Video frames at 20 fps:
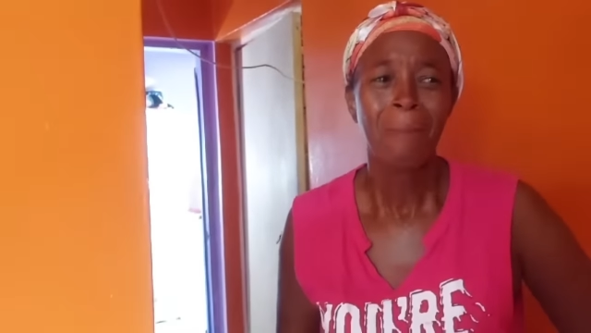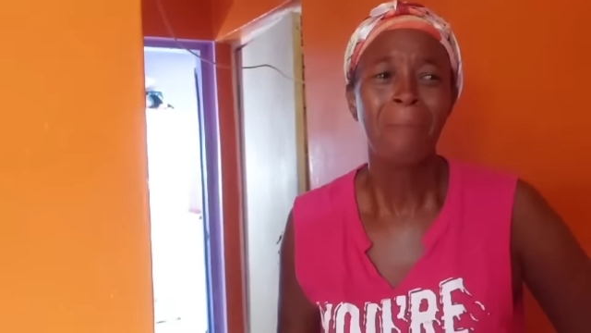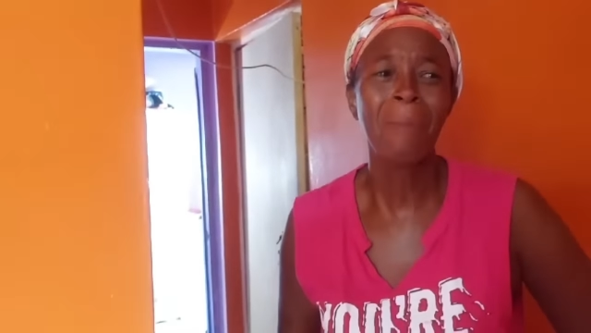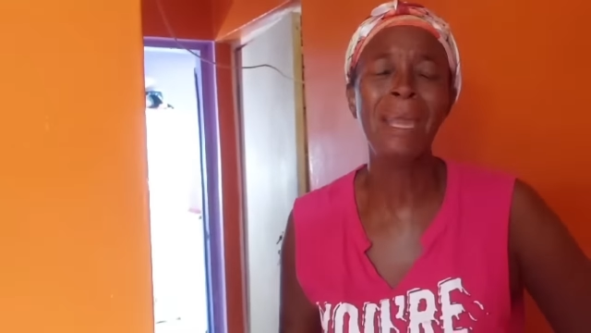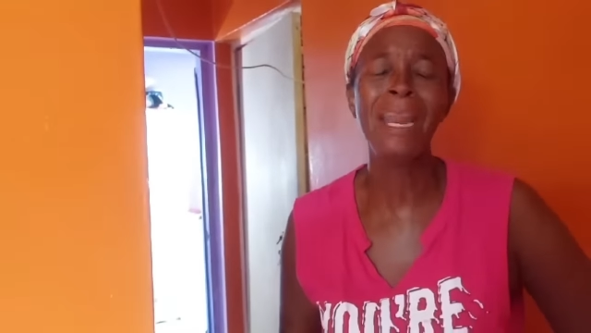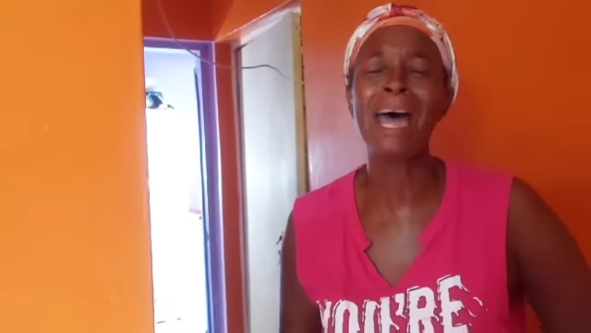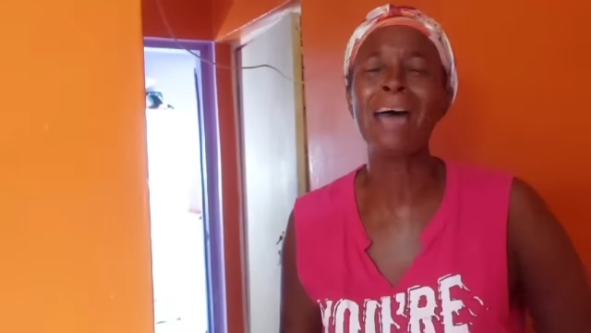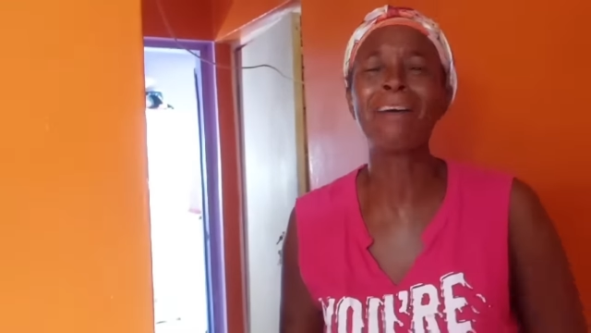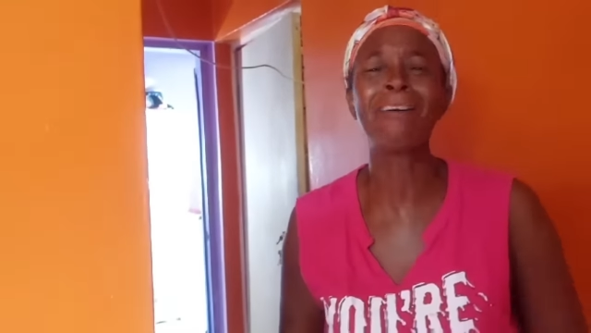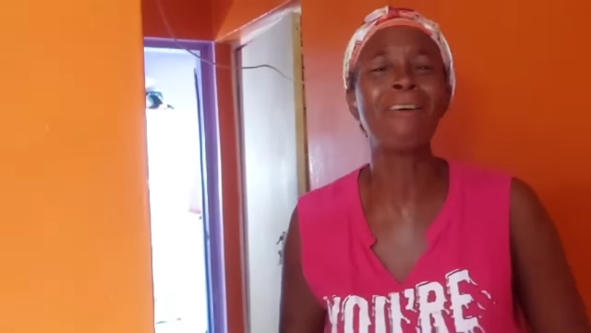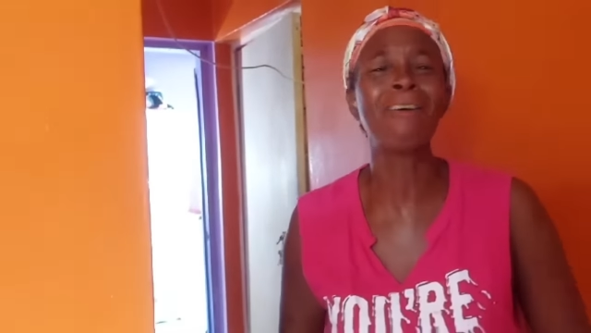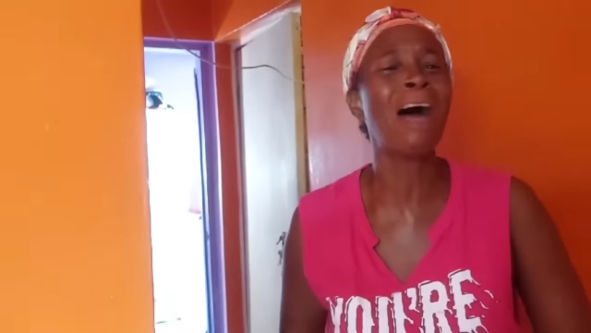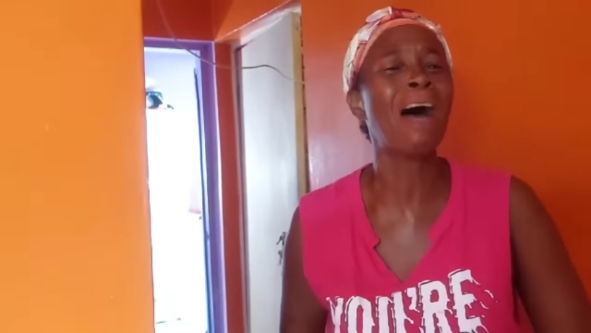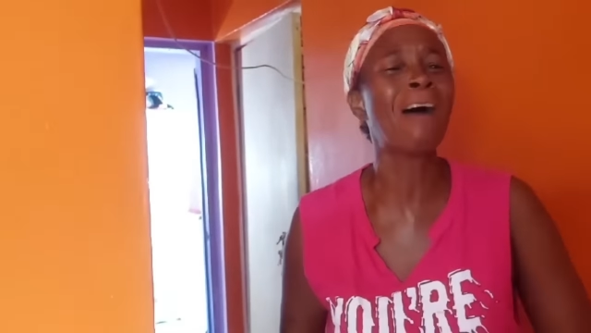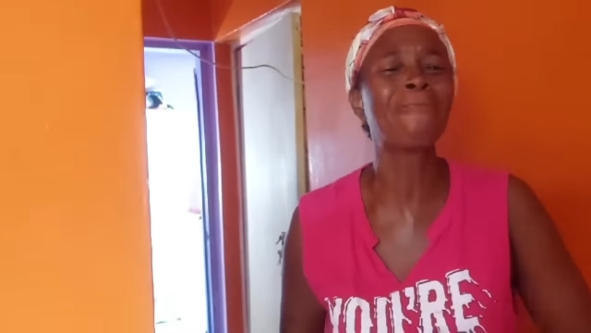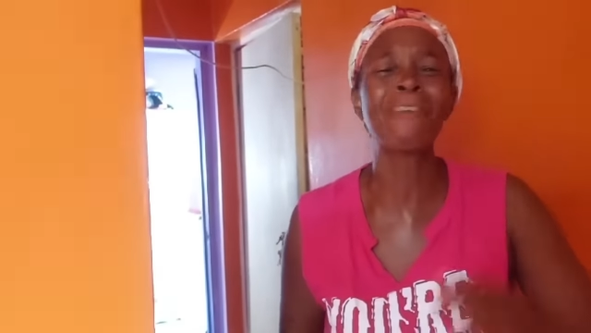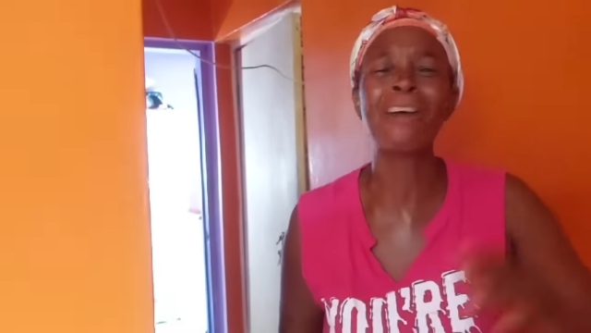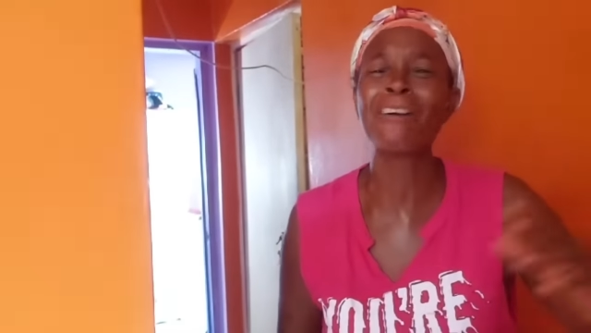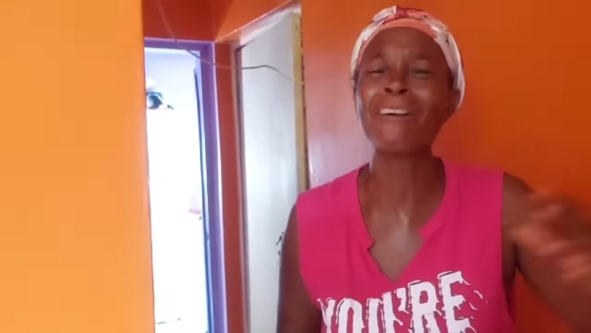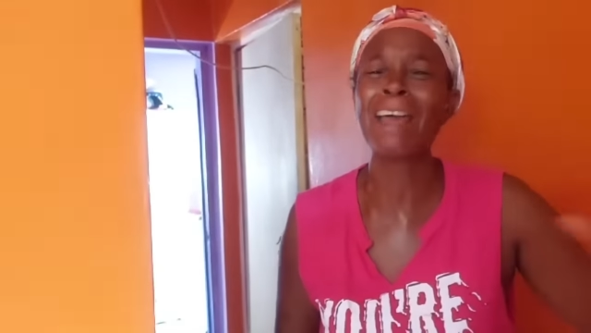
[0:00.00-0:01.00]
Me that
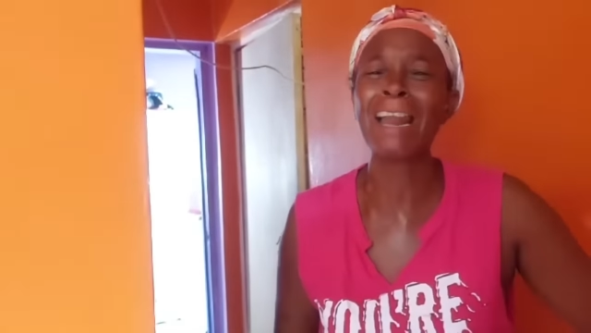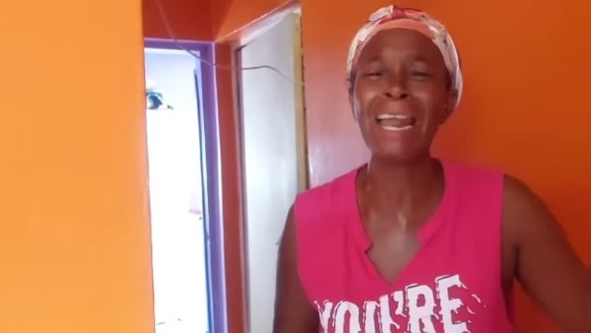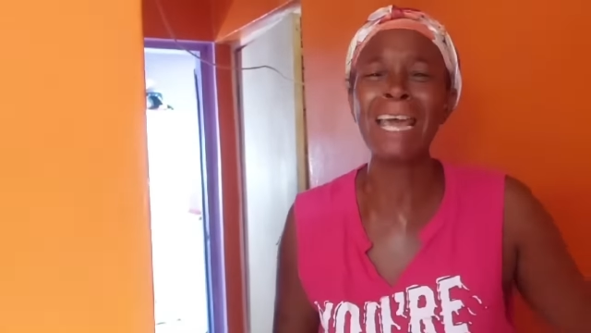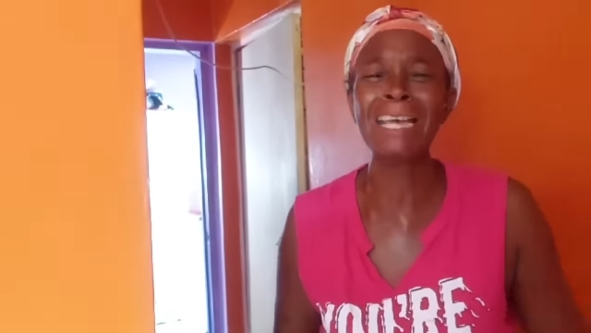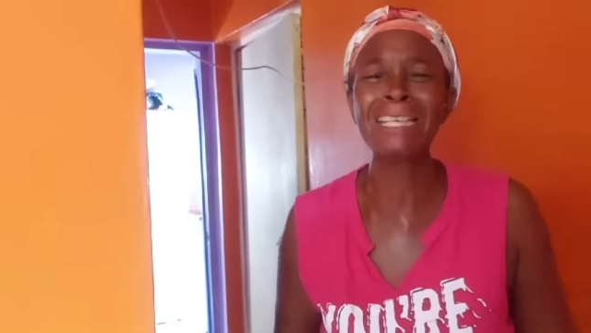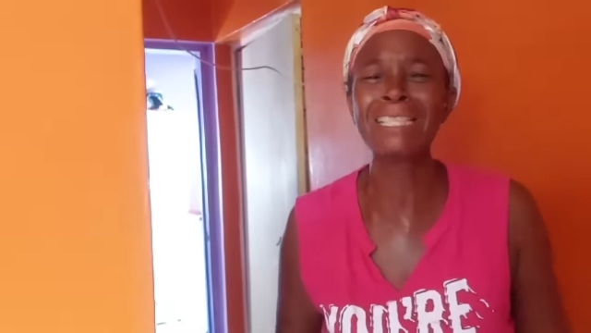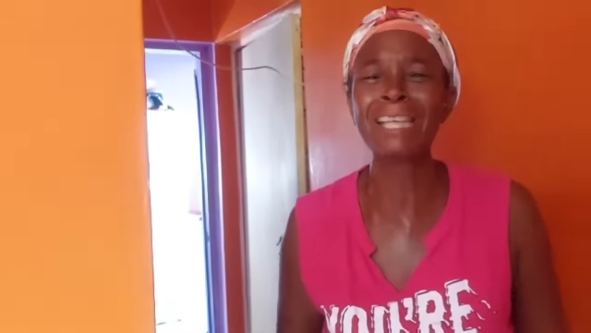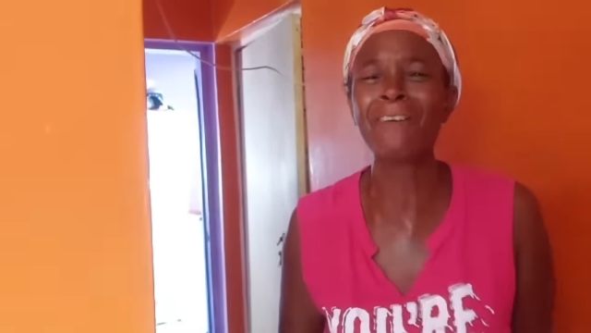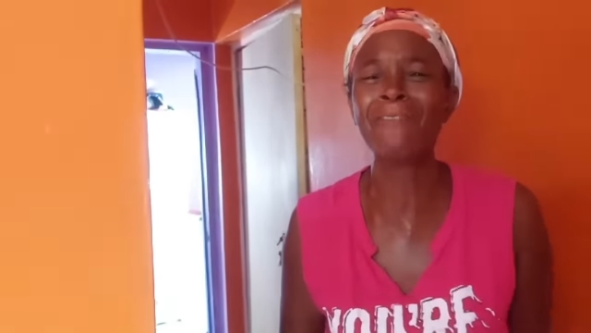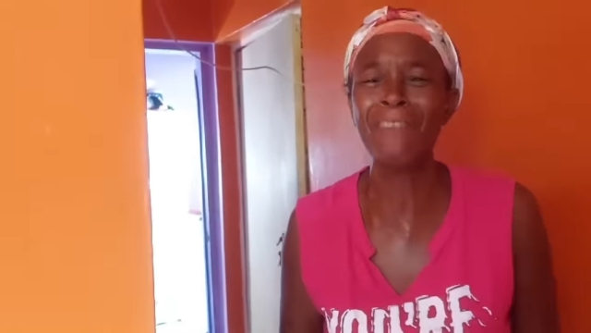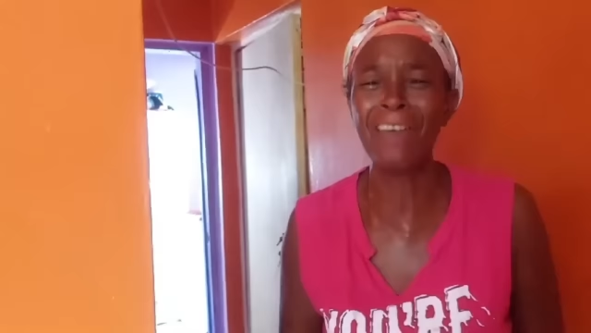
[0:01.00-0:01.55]
wrong for release the